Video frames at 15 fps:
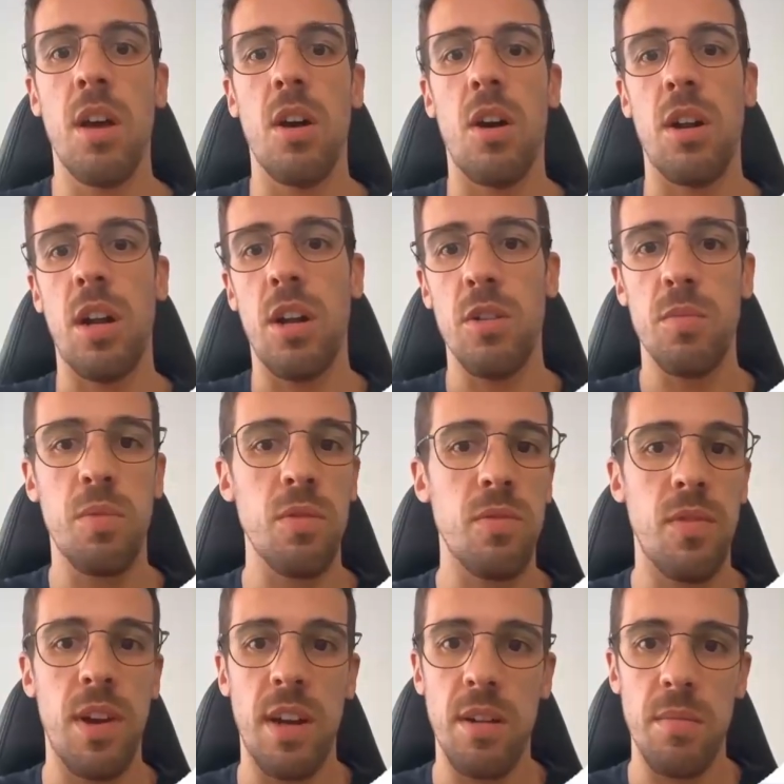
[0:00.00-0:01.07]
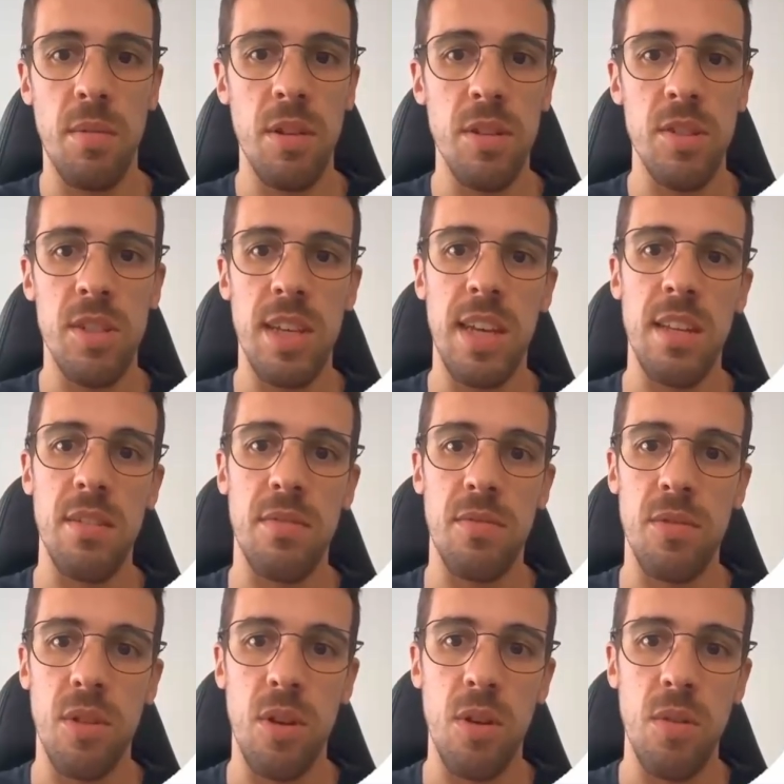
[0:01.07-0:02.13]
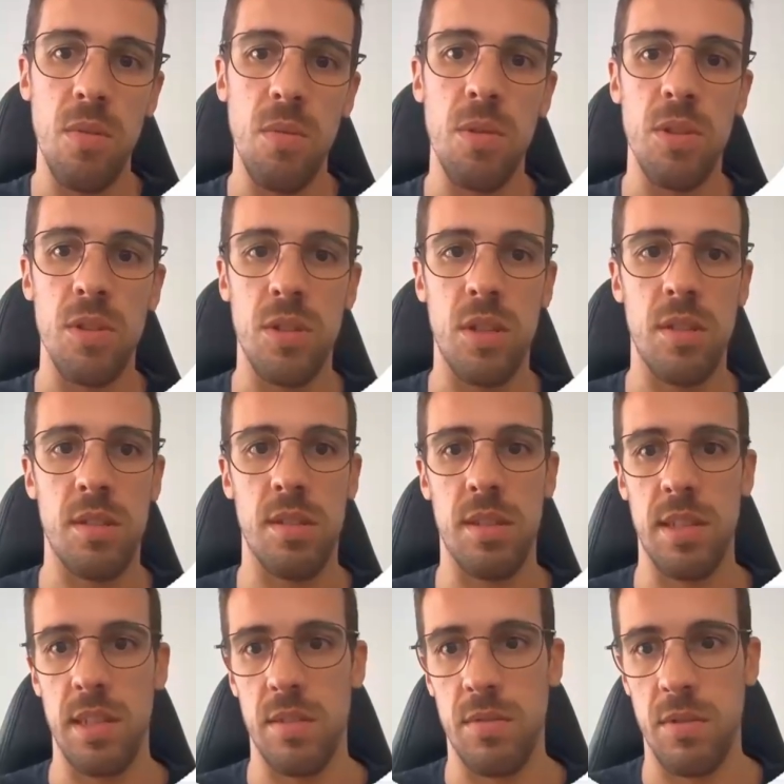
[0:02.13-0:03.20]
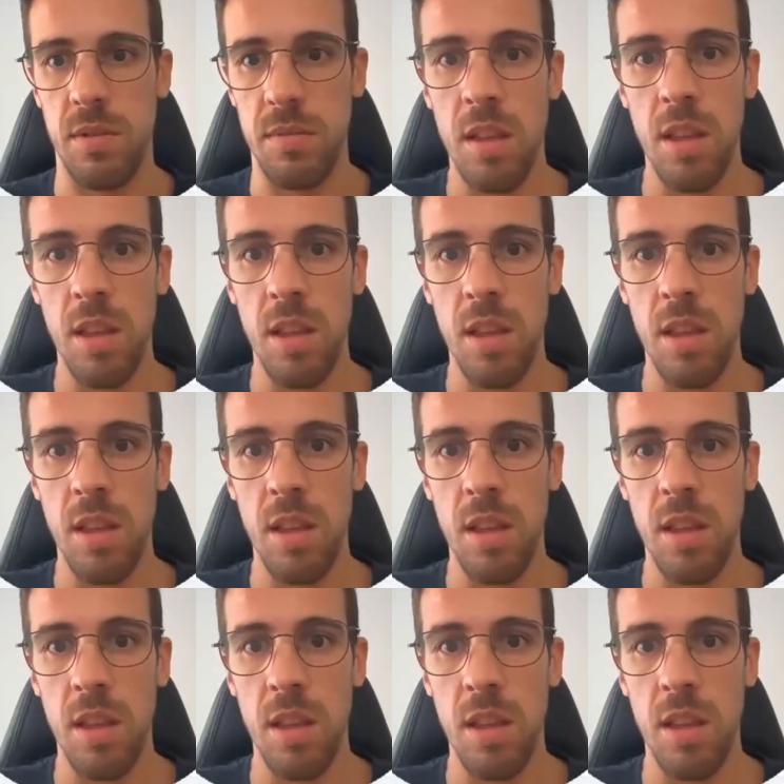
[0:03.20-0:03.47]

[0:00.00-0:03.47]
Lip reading: on output variable saying the flow was not successful.